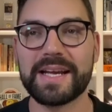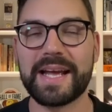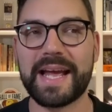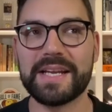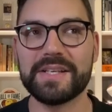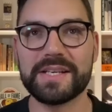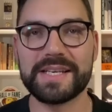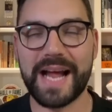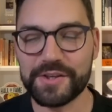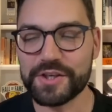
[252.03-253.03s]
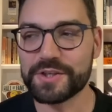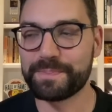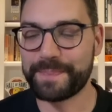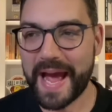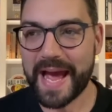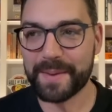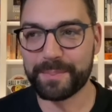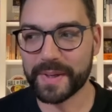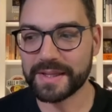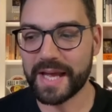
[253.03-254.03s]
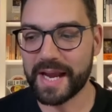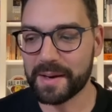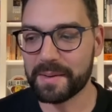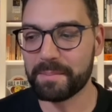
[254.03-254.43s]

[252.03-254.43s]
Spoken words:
And not just bad, but like